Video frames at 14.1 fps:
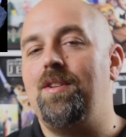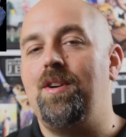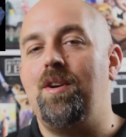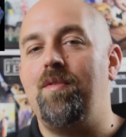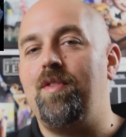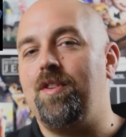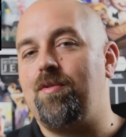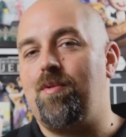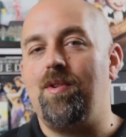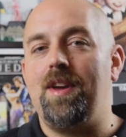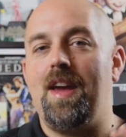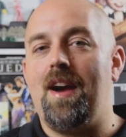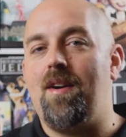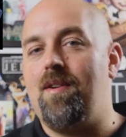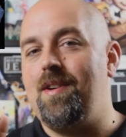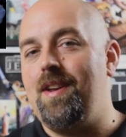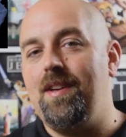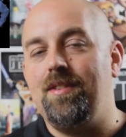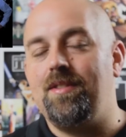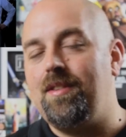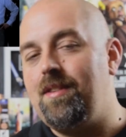know if it's really how it
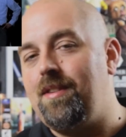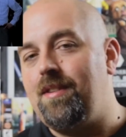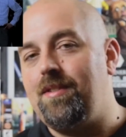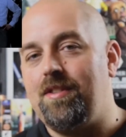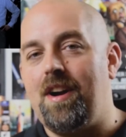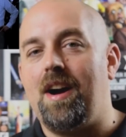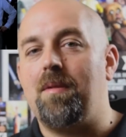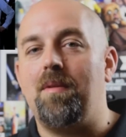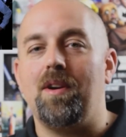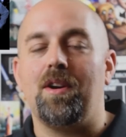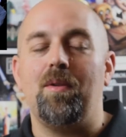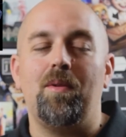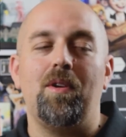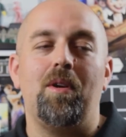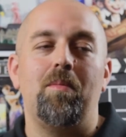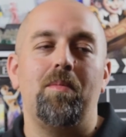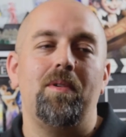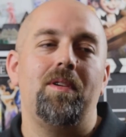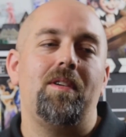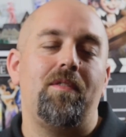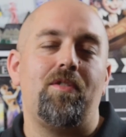is in the stock market world,
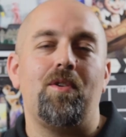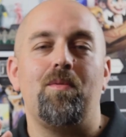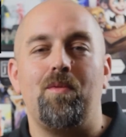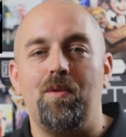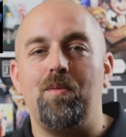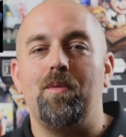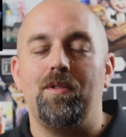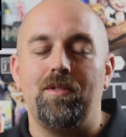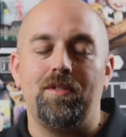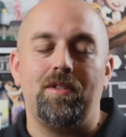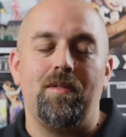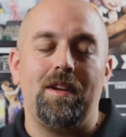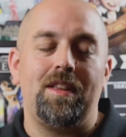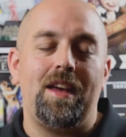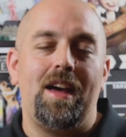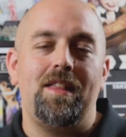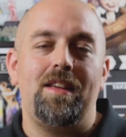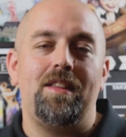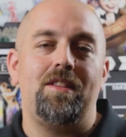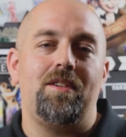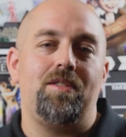but I've heard rumors and stuff like that
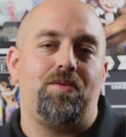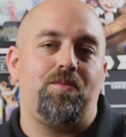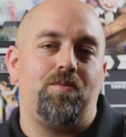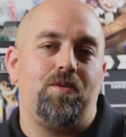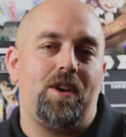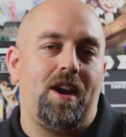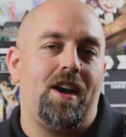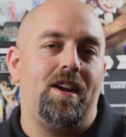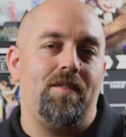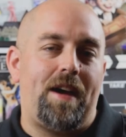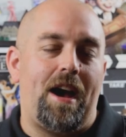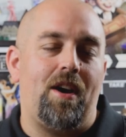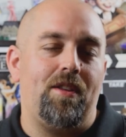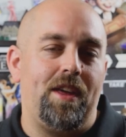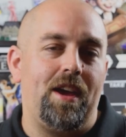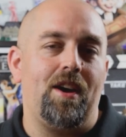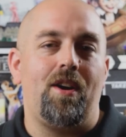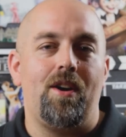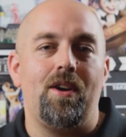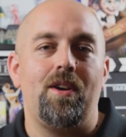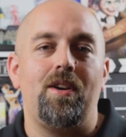that that's kind of how they
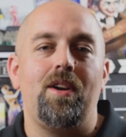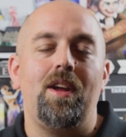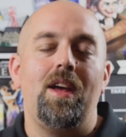are.